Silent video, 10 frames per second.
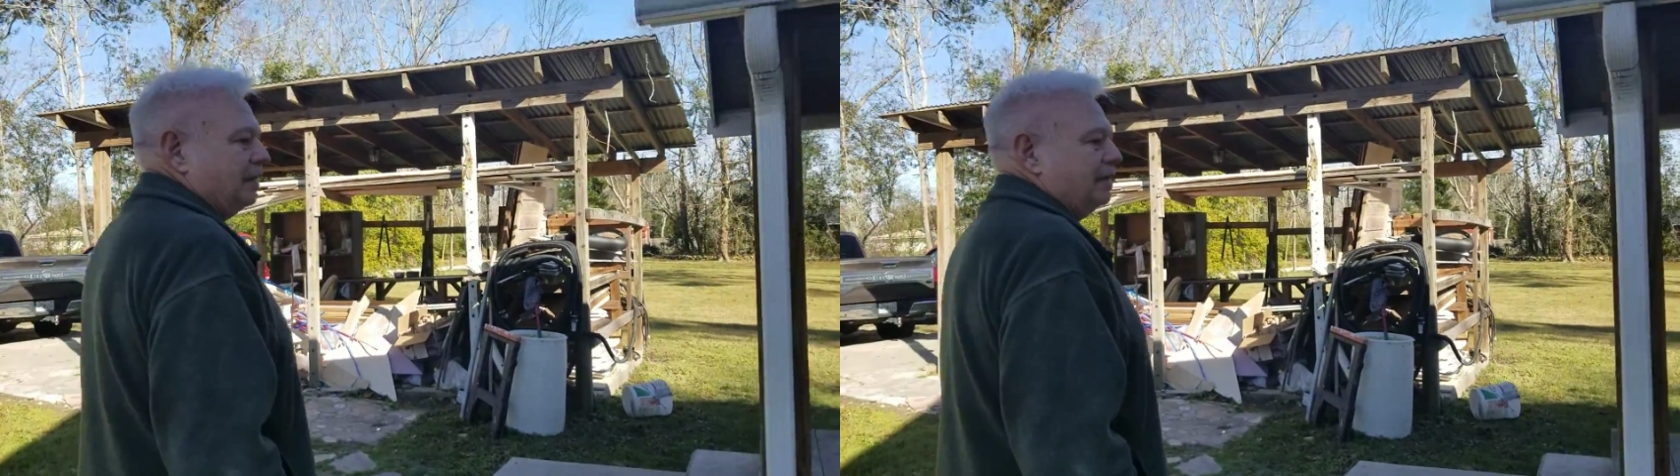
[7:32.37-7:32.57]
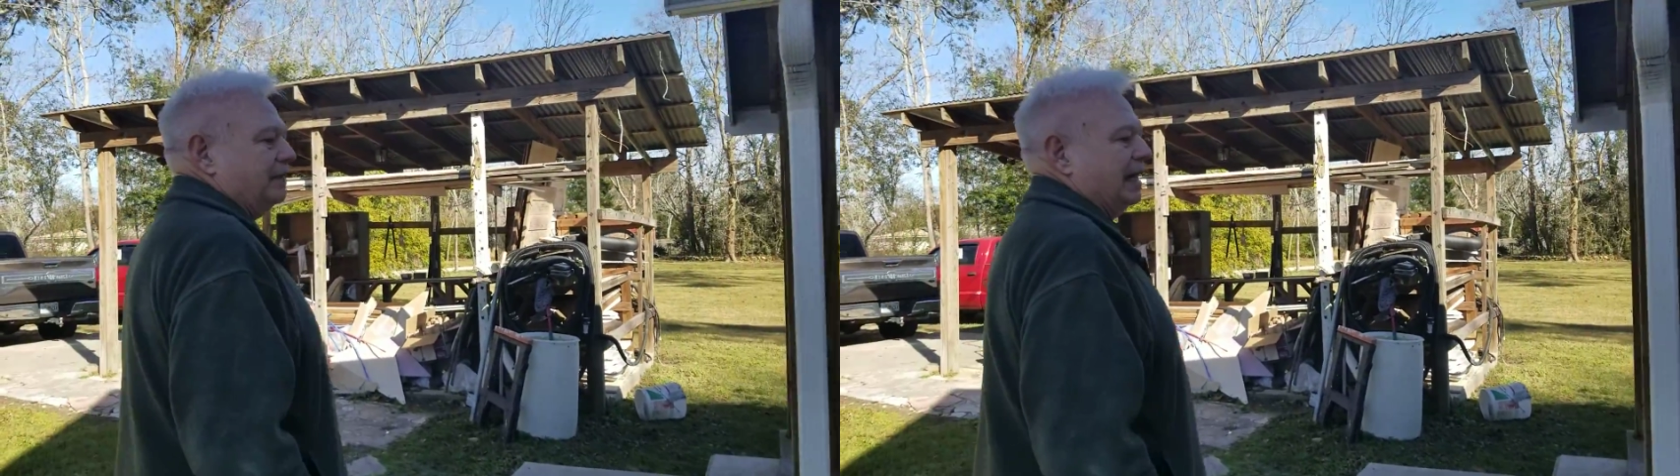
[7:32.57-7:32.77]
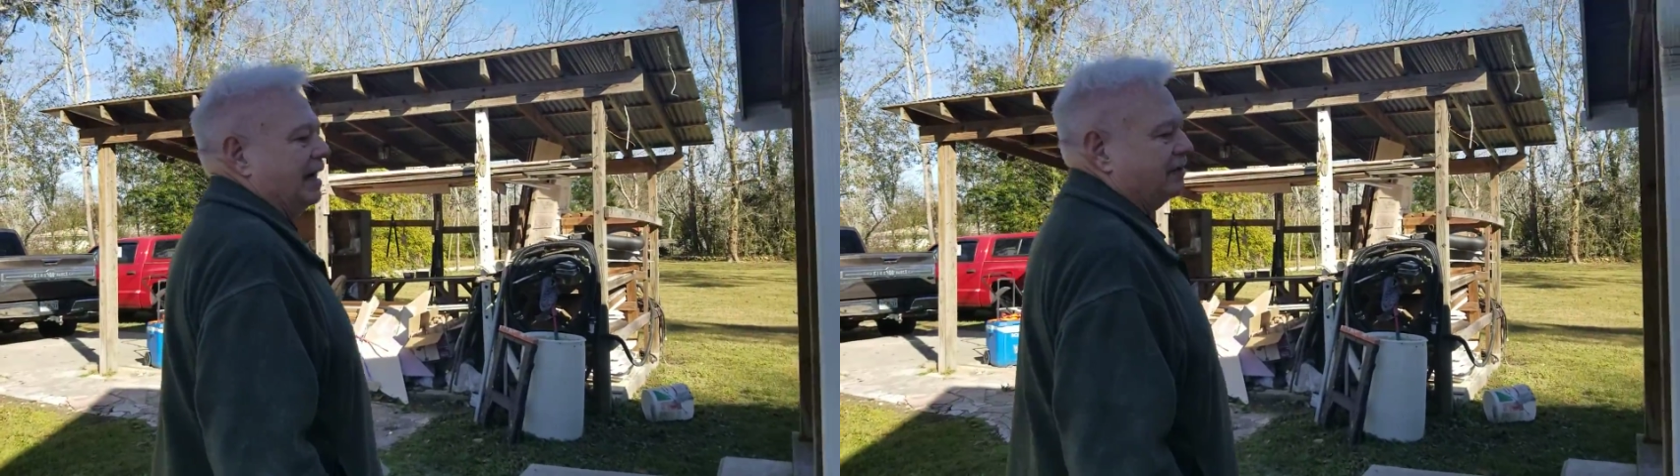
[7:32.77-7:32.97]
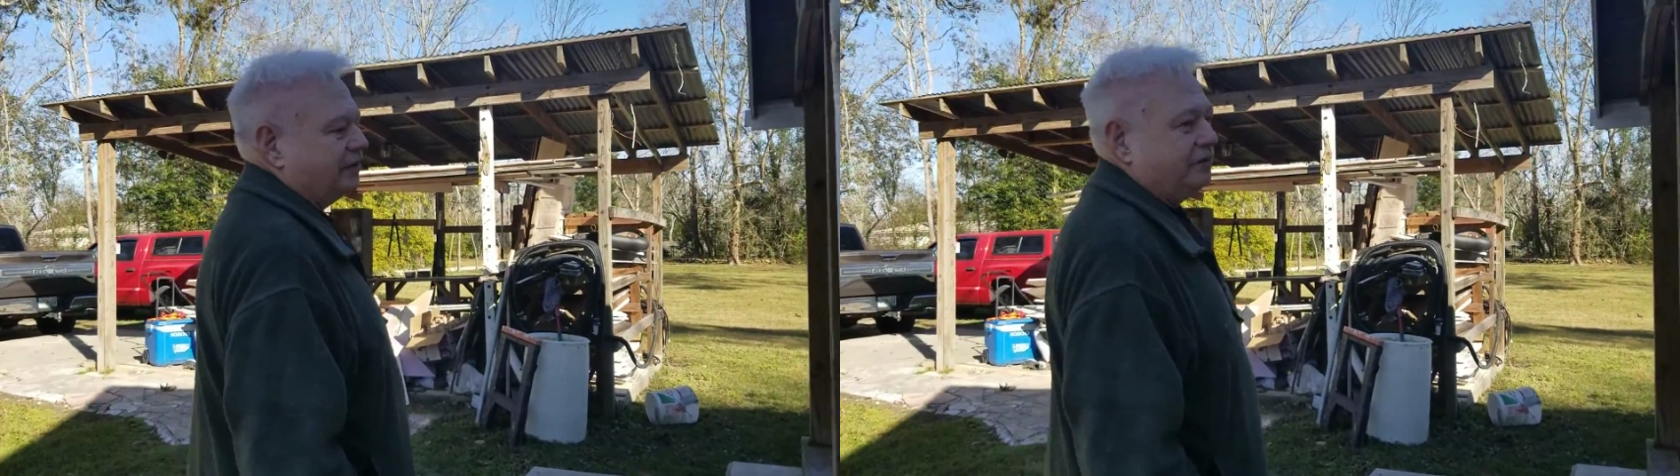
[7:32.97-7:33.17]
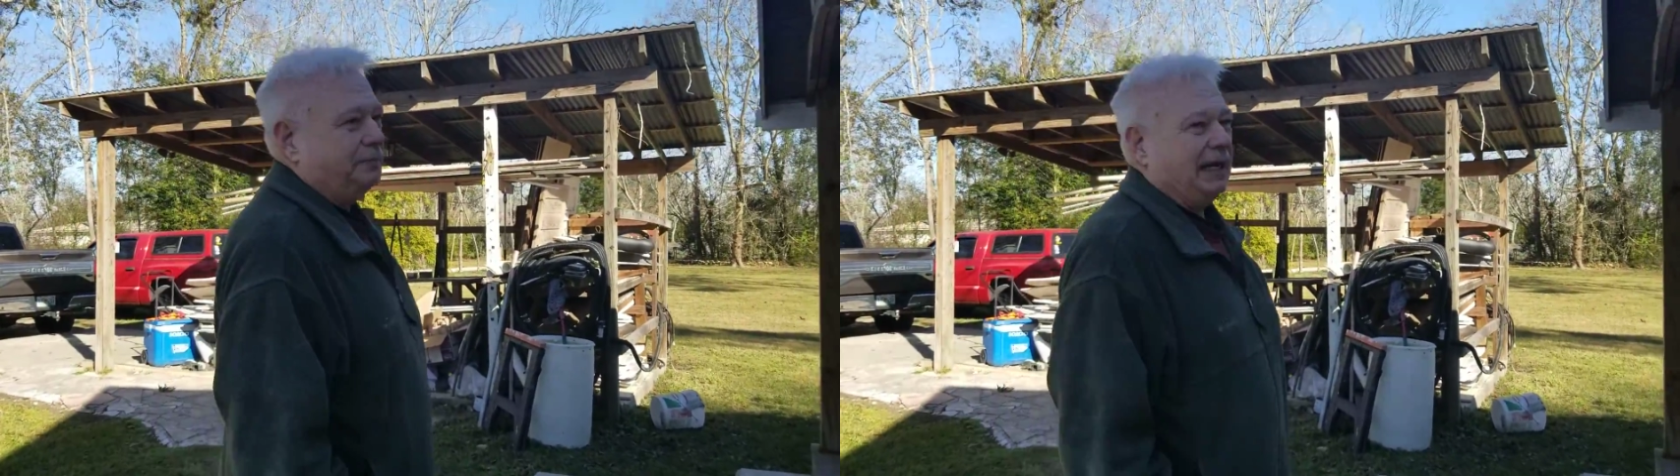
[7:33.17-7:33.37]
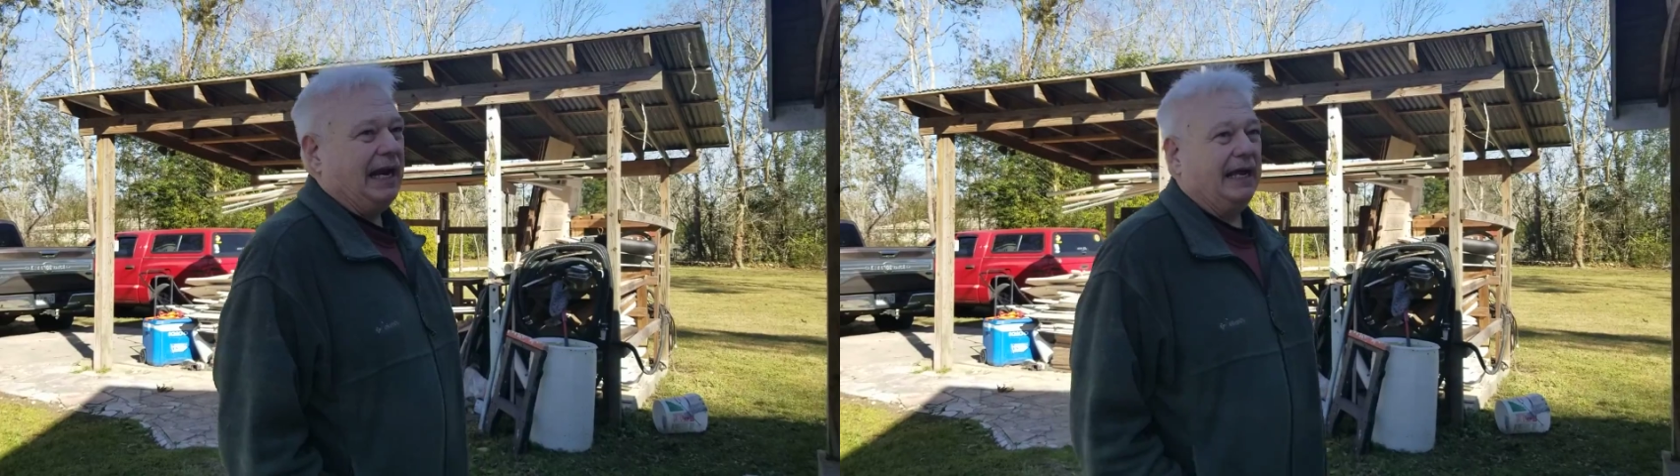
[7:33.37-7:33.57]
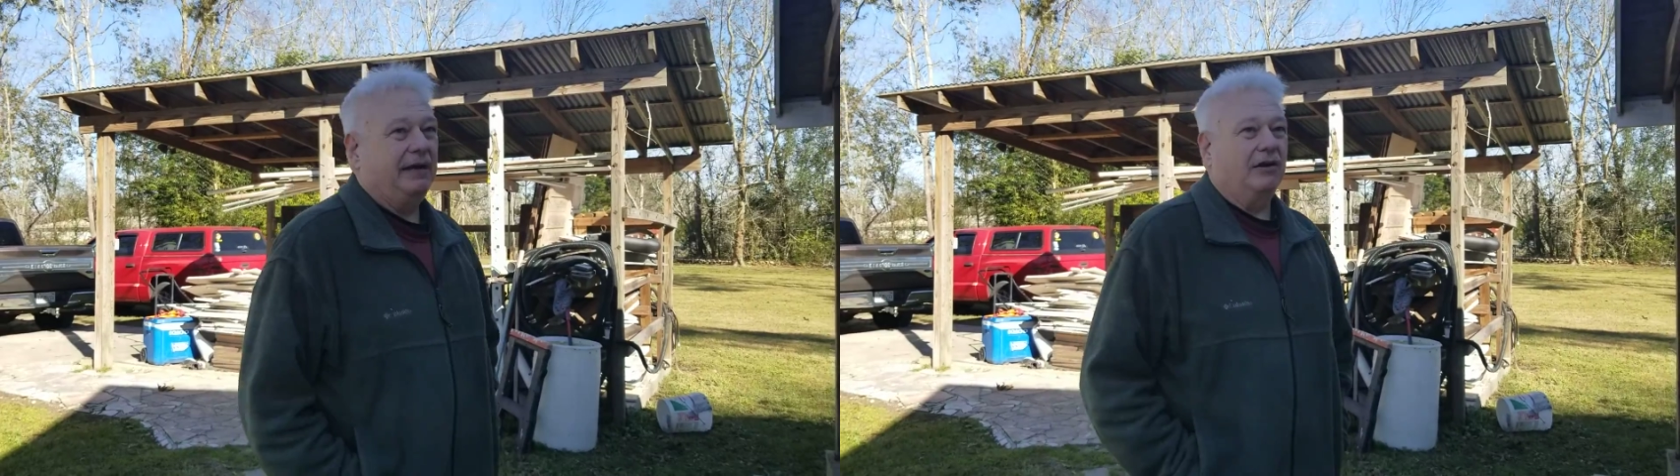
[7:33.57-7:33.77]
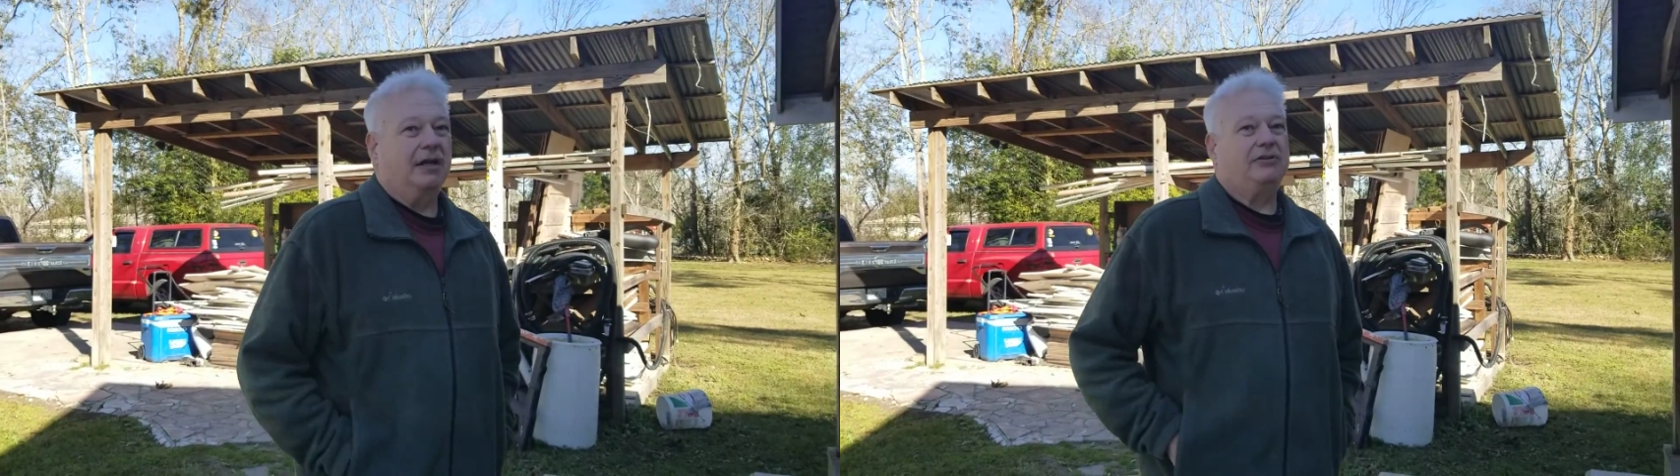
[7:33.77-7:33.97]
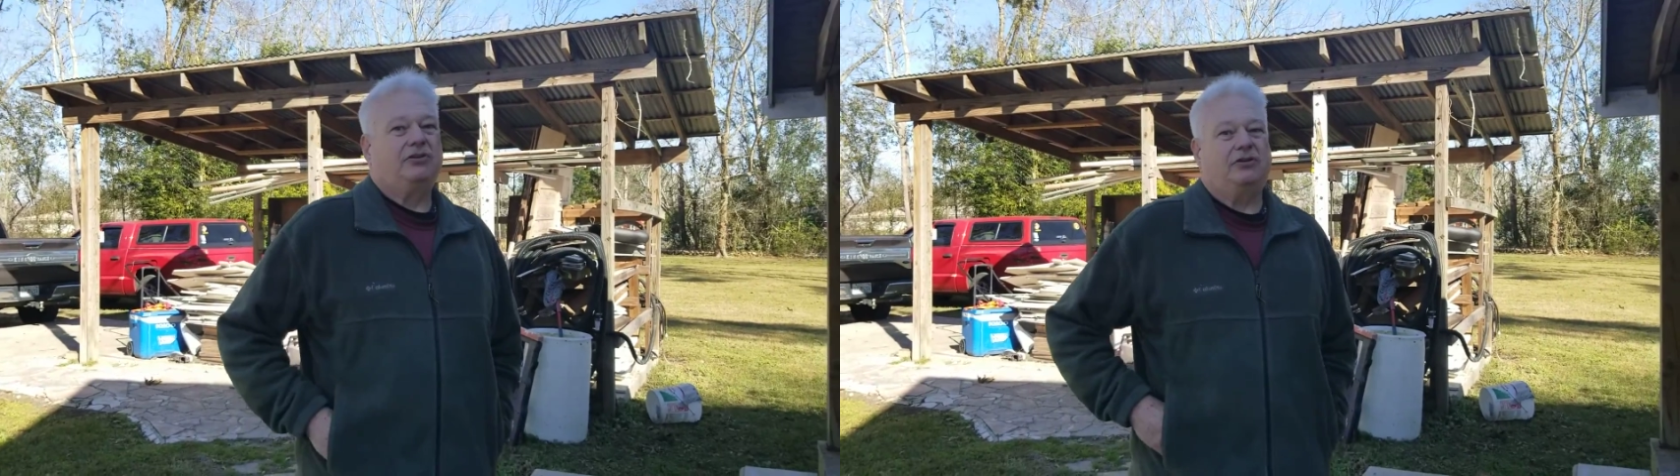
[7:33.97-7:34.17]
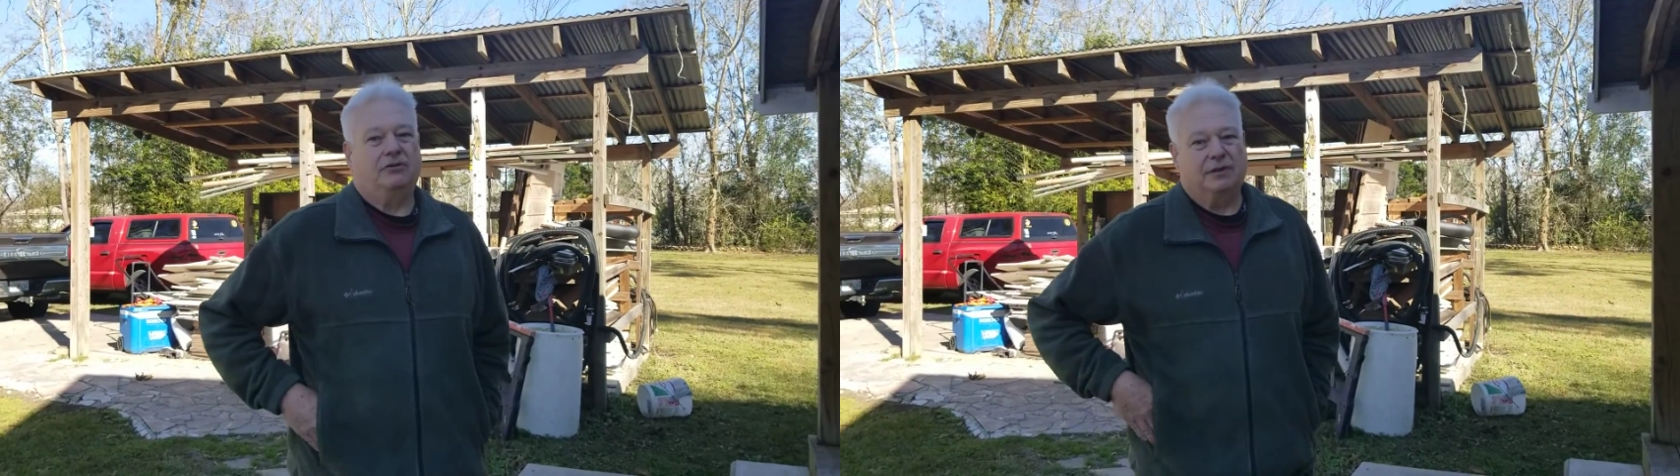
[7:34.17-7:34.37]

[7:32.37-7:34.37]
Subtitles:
the house has been added onto,